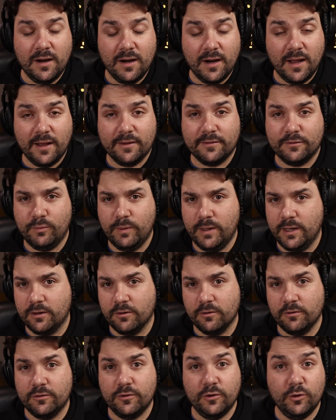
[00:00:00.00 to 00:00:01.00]
last
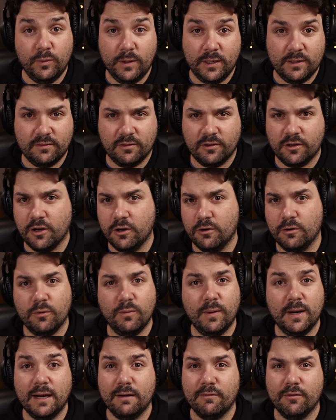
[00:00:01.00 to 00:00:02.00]
week or 2 weeks ago or
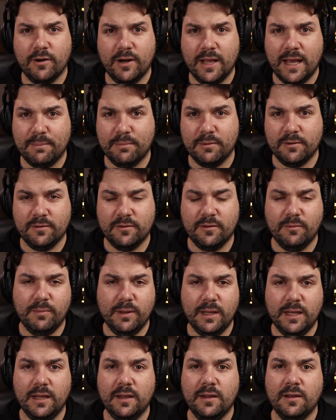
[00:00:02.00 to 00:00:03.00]
whenever it happens to
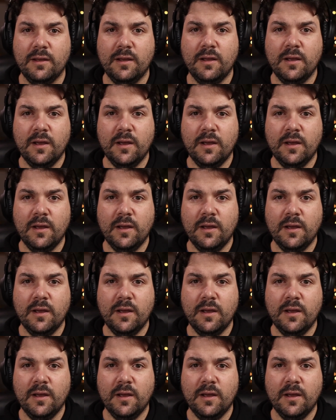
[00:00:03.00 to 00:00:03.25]
be.